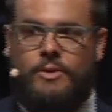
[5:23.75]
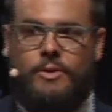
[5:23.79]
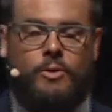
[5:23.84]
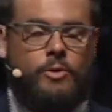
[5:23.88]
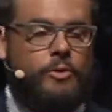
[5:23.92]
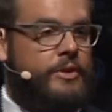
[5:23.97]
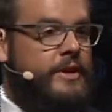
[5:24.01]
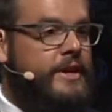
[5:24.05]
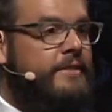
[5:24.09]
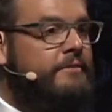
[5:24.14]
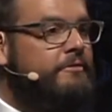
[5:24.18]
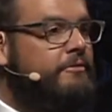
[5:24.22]
or
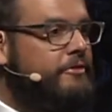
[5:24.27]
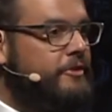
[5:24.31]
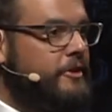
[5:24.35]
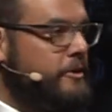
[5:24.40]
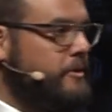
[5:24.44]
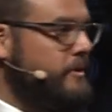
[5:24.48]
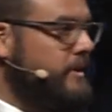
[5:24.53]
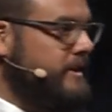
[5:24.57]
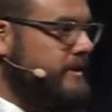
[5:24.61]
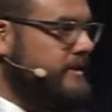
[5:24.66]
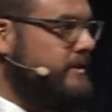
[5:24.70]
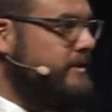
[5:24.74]
the
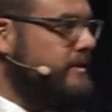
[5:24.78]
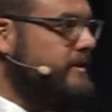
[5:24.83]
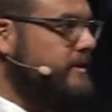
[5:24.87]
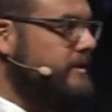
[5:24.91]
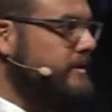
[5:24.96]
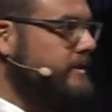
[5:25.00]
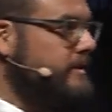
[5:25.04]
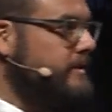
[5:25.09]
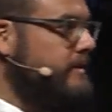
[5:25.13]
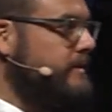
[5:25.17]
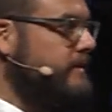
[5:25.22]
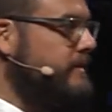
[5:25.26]

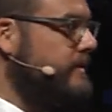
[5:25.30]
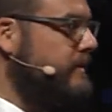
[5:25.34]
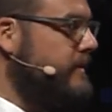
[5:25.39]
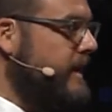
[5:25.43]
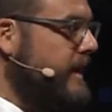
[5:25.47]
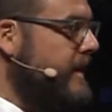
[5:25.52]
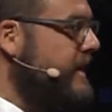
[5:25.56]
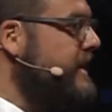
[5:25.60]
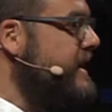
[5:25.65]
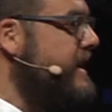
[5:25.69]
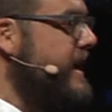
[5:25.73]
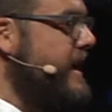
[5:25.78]
influence
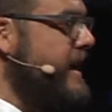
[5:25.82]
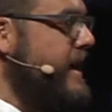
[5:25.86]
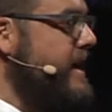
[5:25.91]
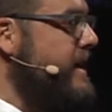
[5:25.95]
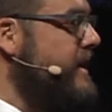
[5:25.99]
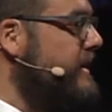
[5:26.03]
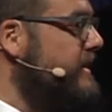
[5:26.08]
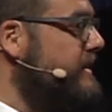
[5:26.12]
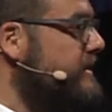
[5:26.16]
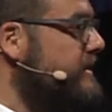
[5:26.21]
that he has.